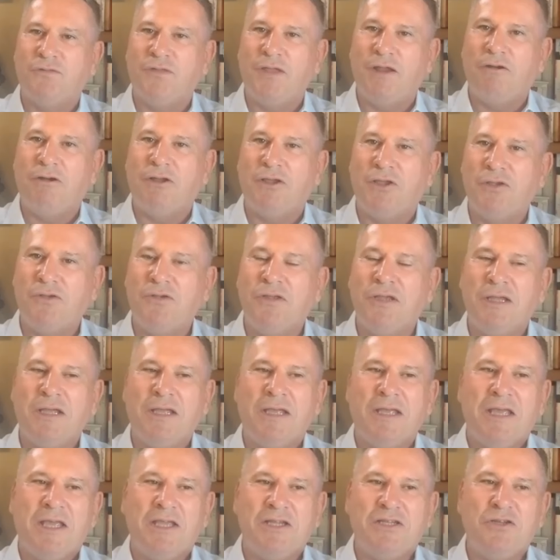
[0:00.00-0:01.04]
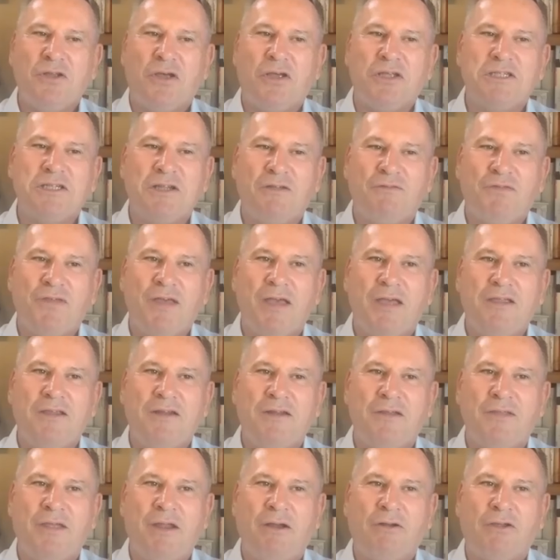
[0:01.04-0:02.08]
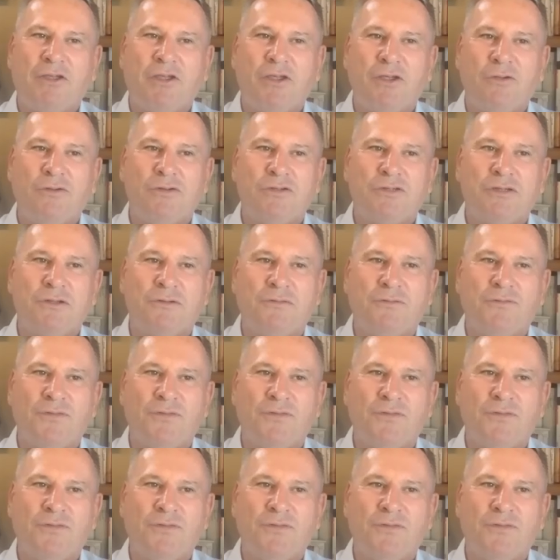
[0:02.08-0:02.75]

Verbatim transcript: They're accused, it's not as if they're, you know, they're accused of